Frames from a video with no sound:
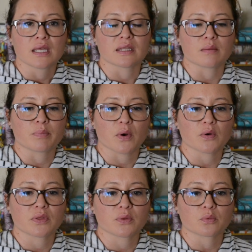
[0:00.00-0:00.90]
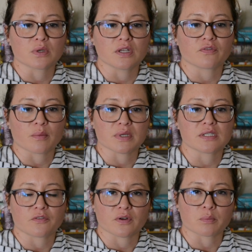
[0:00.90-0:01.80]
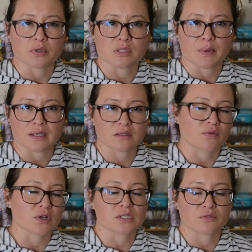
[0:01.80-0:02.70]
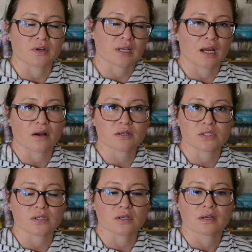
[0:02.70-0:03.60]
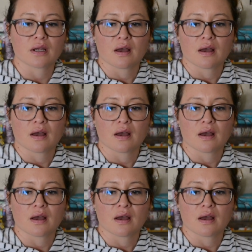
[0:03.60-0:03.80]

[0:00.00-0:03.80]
They both read from a different perspective or a different character.